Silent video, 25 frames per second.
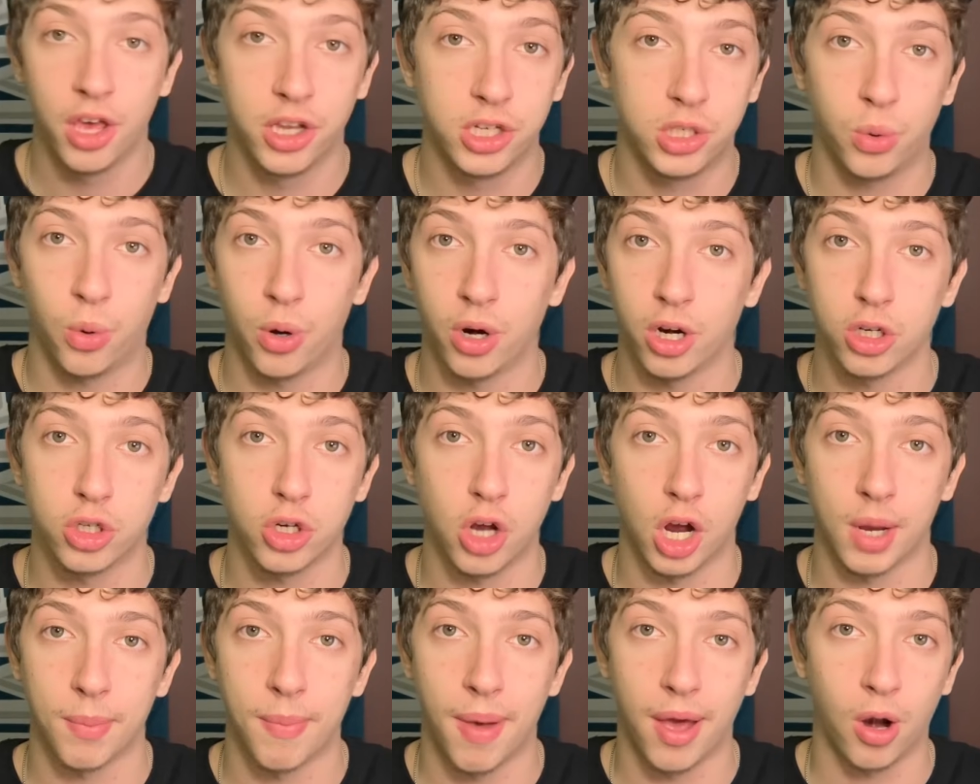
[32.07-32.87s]
So we're going to
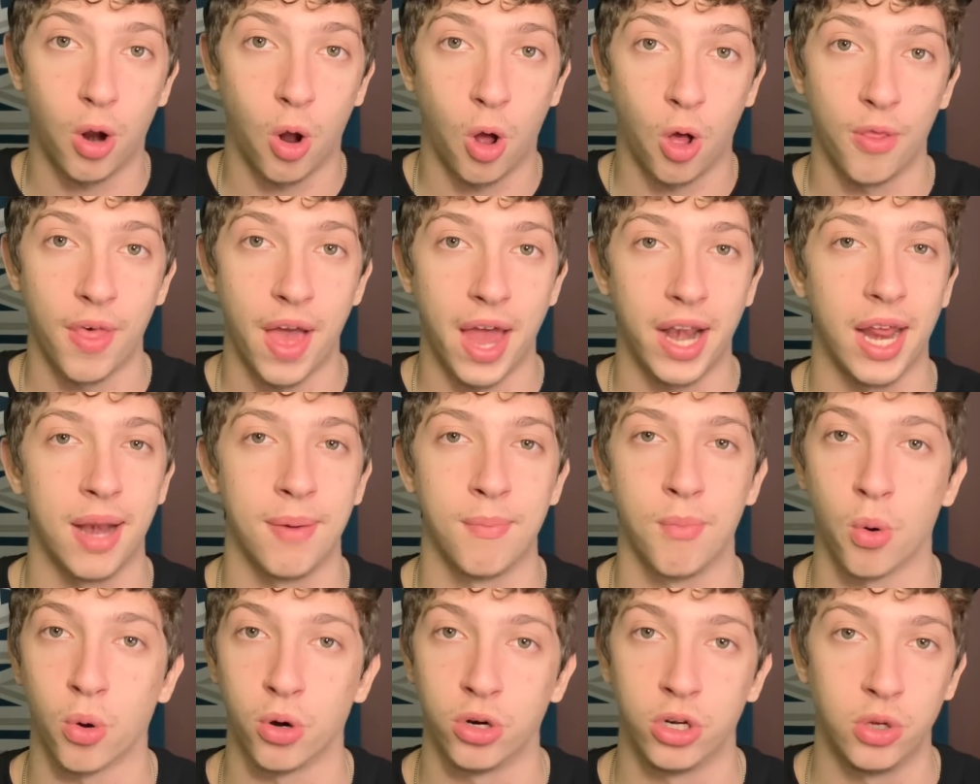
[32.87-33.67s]
talk about all that and
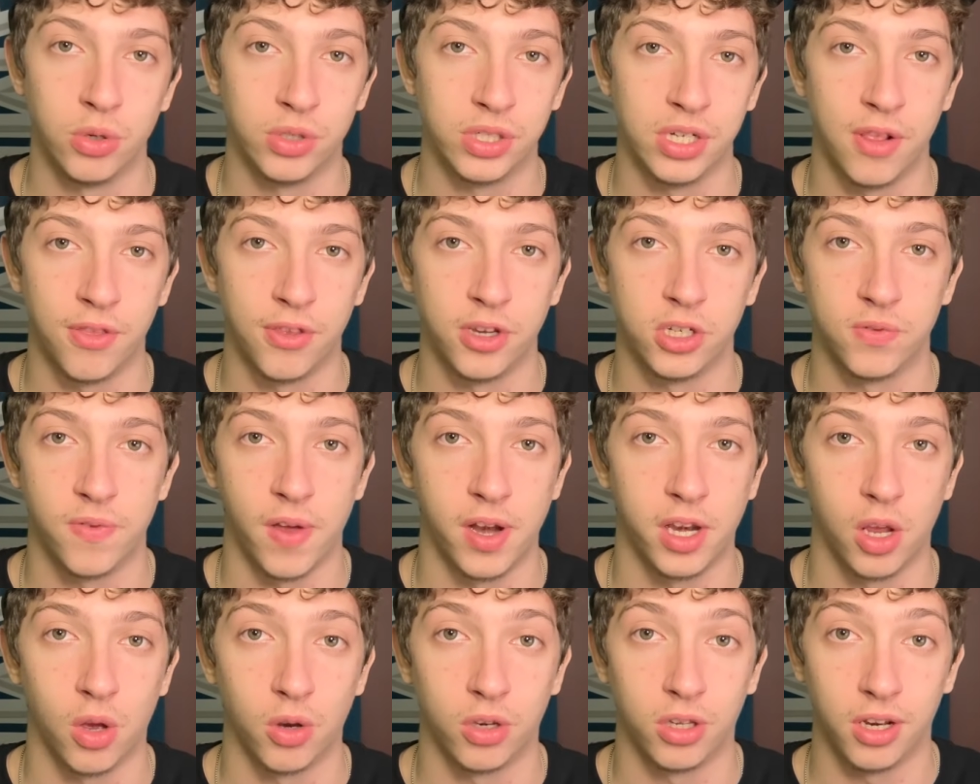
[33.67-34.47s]
more news in this
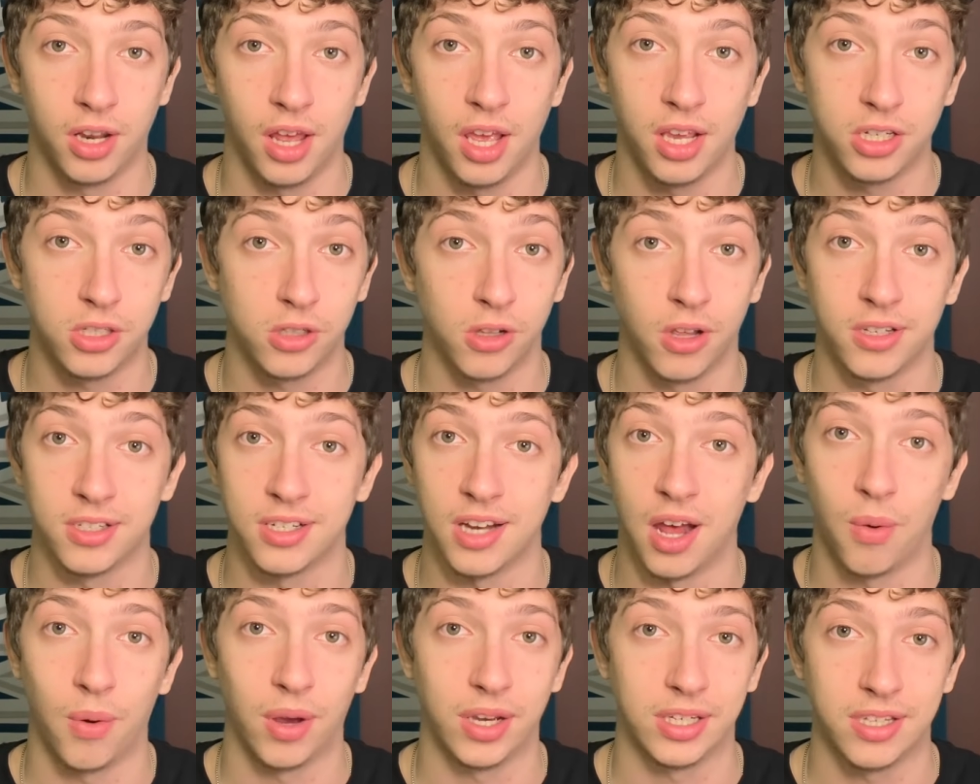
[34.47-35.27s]
video today, so let's
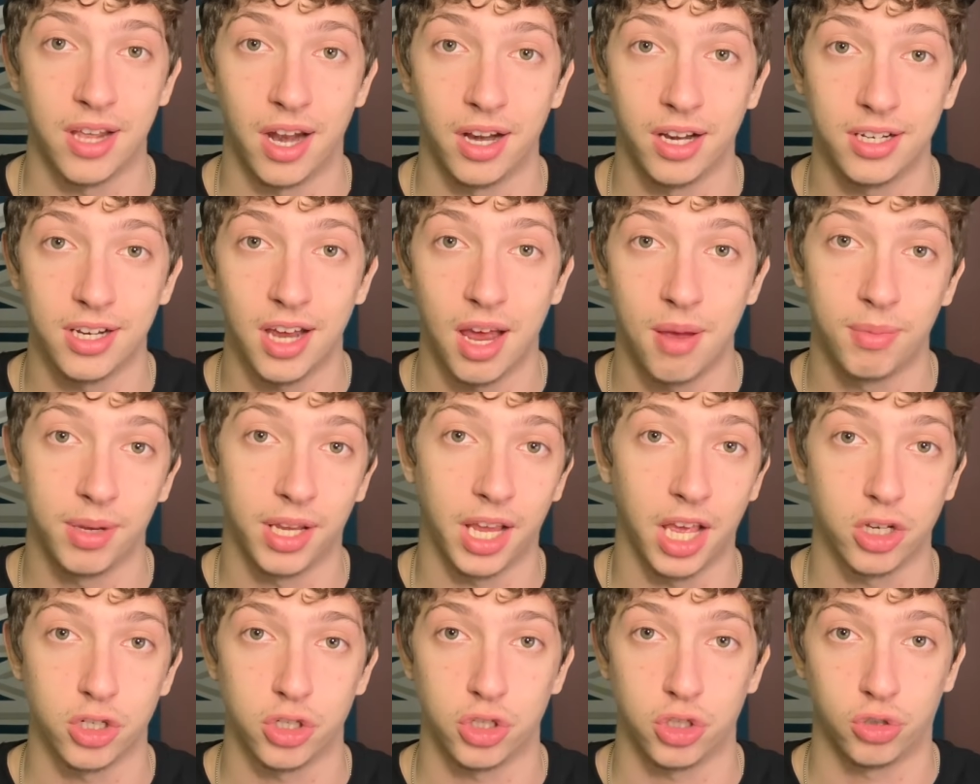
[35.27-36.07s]
not waste any time and
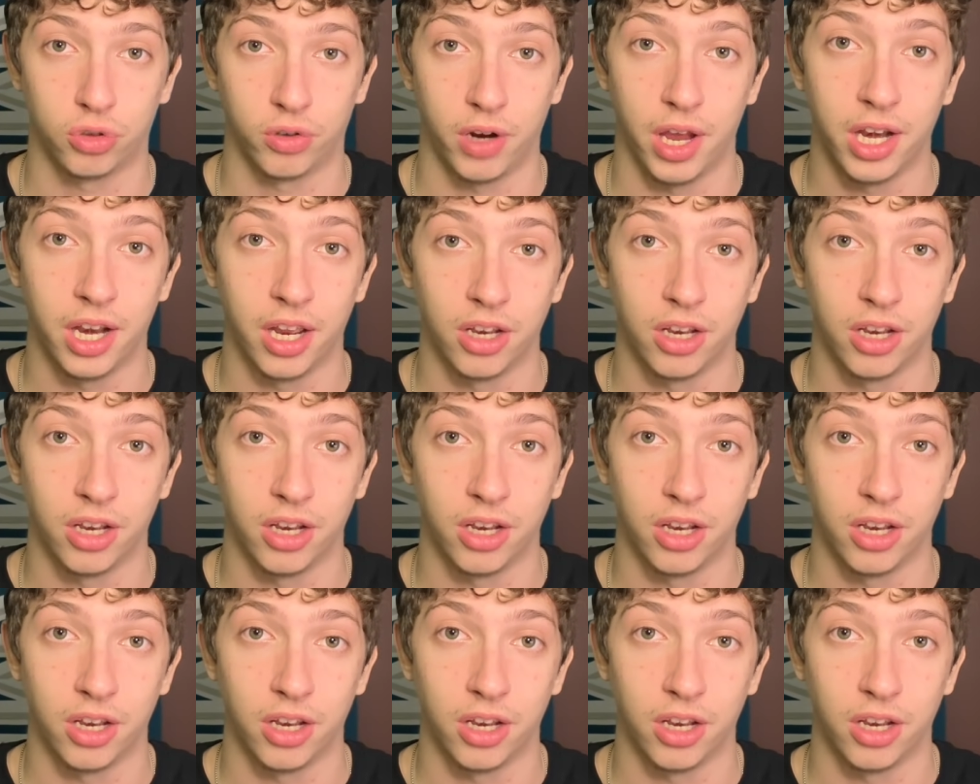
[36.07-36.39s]
get straight